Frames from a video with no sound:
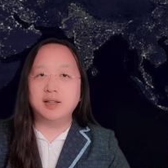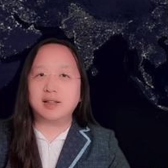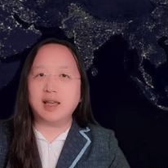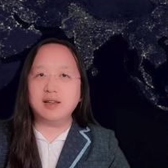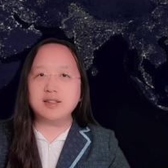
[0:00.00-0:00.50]

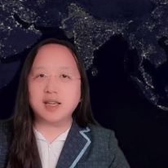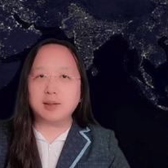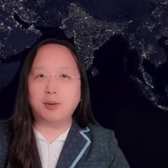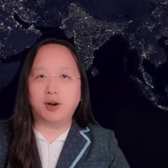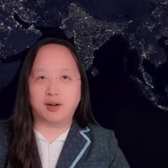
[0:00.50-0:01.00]
can
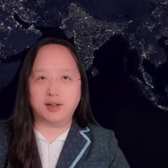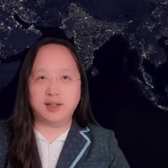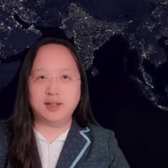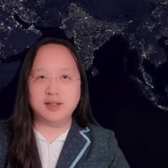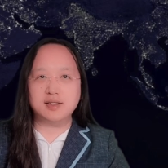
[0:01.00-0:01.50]
take part
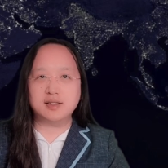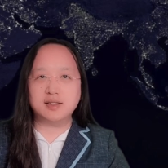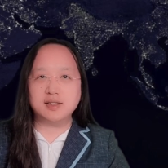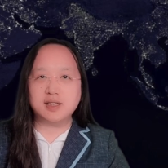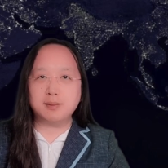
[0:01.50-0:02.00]
in its
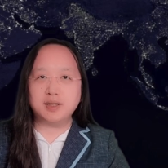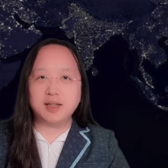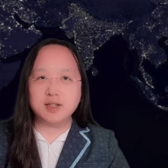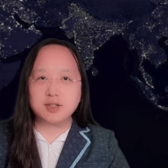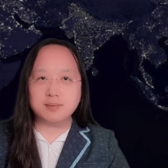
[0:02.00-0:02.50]

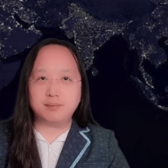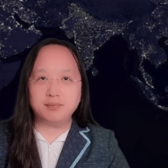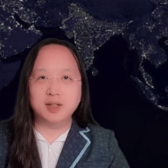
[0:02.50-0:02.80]
dissemination.